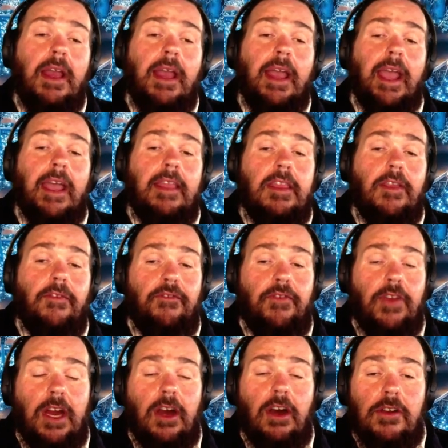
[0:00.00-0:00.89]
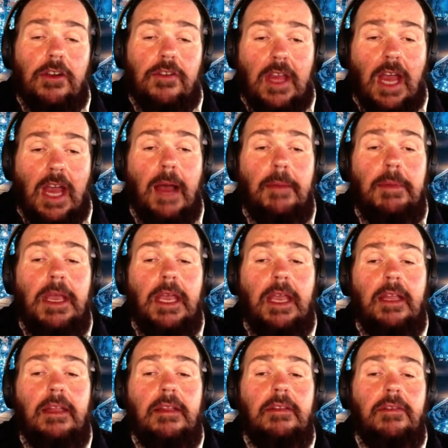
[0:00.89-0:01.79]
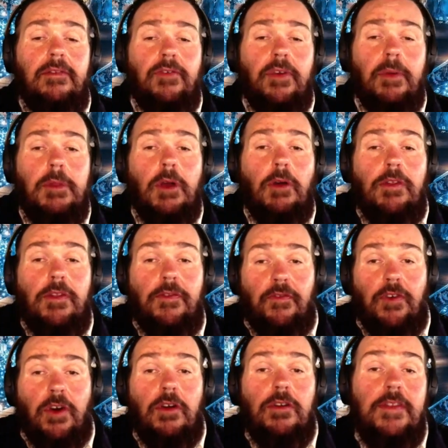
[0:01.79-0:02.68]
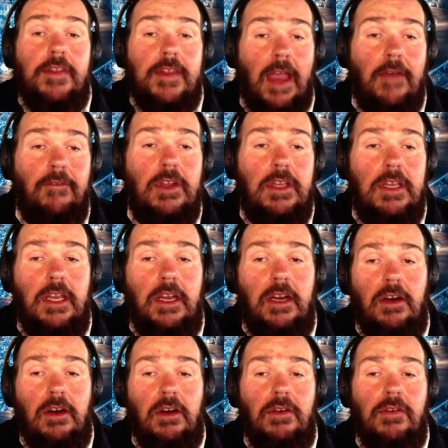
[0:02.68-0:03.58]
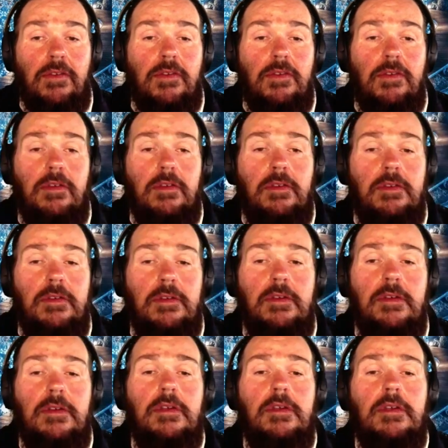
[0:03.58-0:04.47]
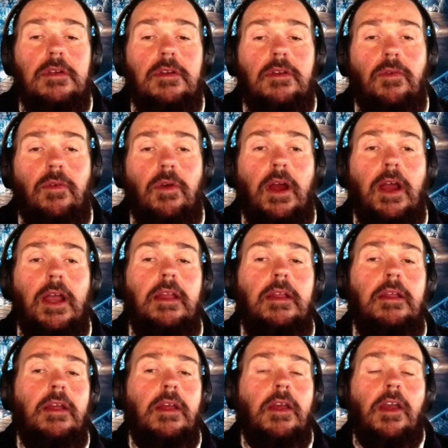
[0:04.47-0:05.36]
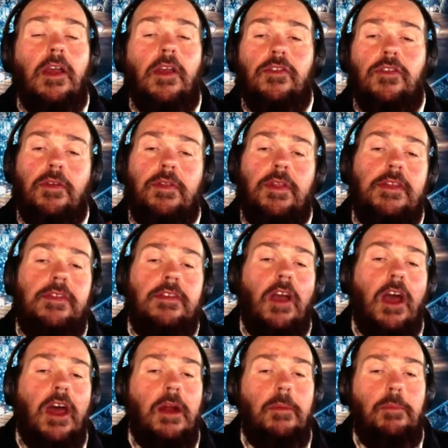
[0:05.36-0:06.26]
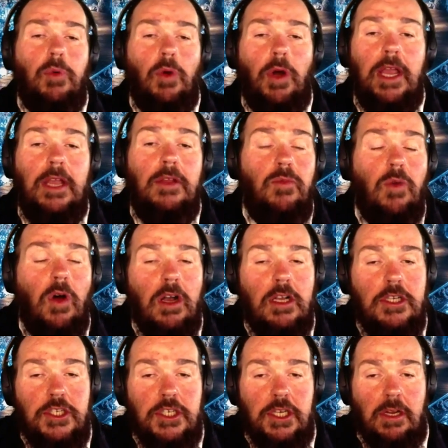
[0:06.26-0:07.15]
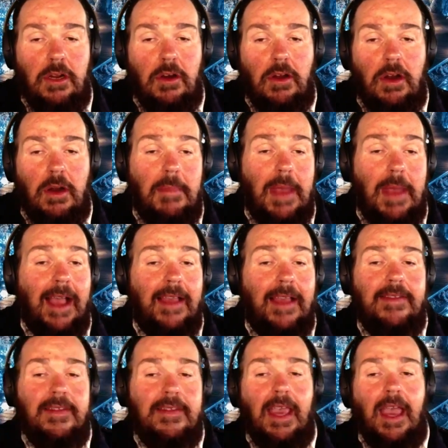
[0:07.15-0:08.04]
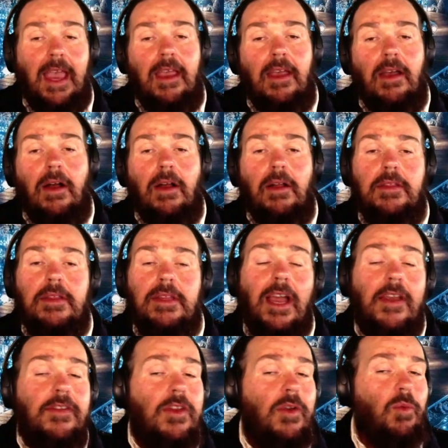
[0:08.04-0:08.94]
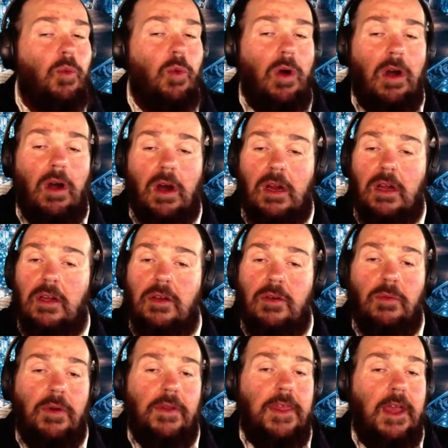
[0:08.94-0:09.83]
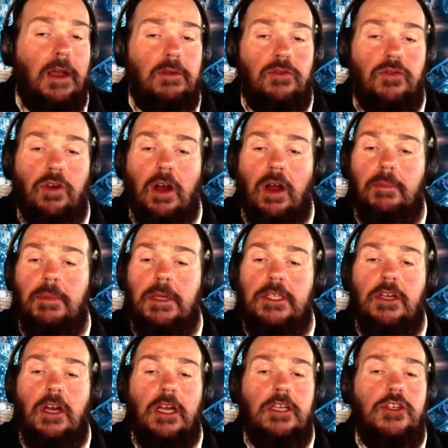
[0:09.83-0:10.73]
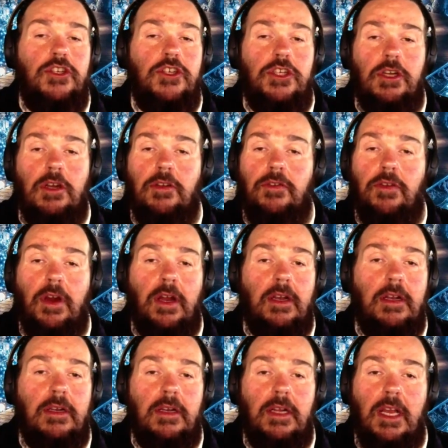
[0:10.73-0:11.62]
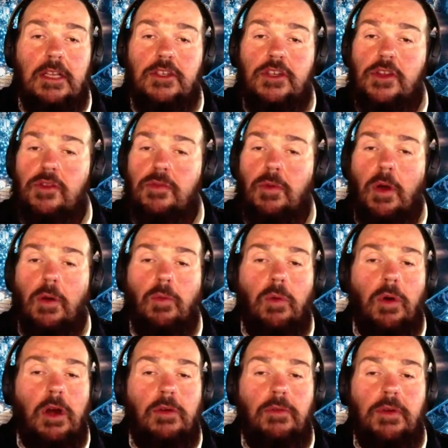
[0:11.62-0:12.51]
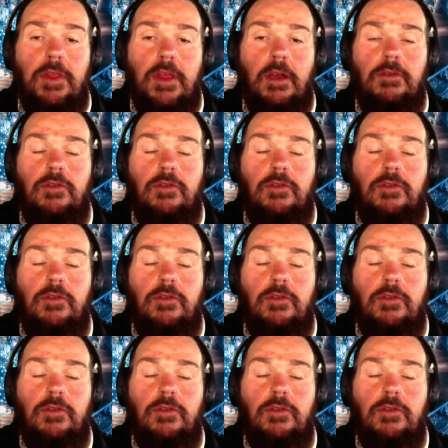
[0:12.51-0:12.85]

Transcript: And the fear is coming from those first seven years, right? So this kind of brainwashing on a mass scale doesn't work without traumatized children. It just won't work without